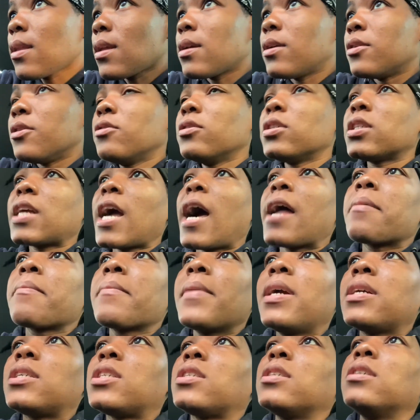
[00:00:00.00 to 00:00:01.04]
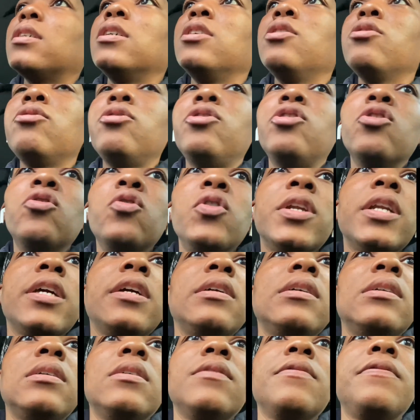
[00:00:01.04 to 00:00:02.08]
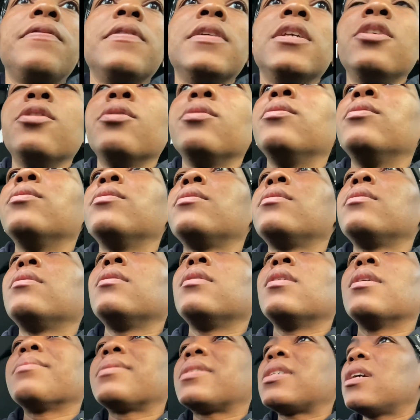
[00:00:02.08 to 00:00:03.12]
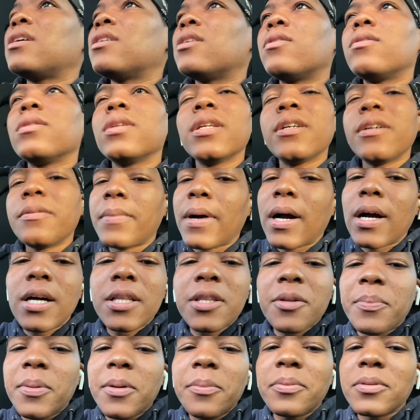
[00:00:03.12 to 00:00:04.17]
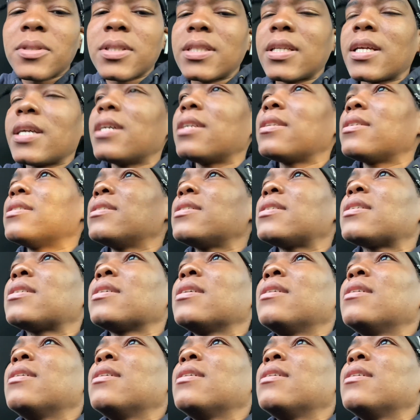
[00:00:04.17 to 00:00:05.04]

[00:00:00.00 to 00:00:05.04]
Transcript: you just got to make sure you doing it for you you know what i'm saying don't live by other people's standards